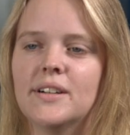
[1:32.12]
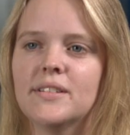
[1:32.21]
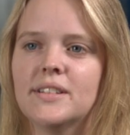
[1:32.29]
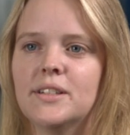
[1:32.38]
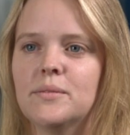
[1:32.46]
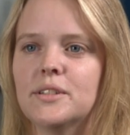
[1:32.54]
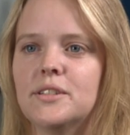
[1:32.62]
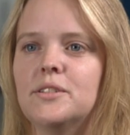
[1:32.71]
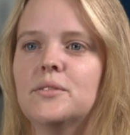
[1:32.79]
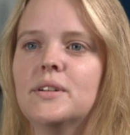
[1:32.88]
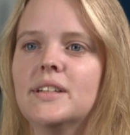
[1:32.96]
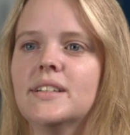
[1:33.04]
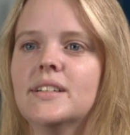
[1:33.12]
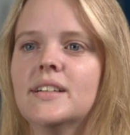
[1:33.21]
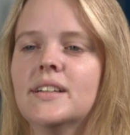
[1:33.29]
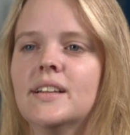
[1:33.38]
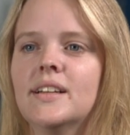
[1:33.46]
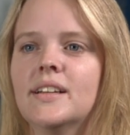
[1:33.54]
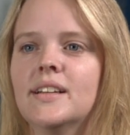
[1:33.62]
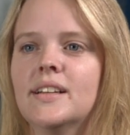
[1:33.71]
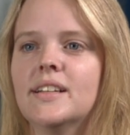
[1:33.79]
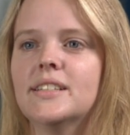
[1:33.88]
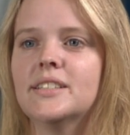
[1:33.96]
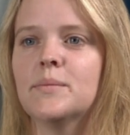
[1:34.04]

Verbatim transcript: Everything we're doing is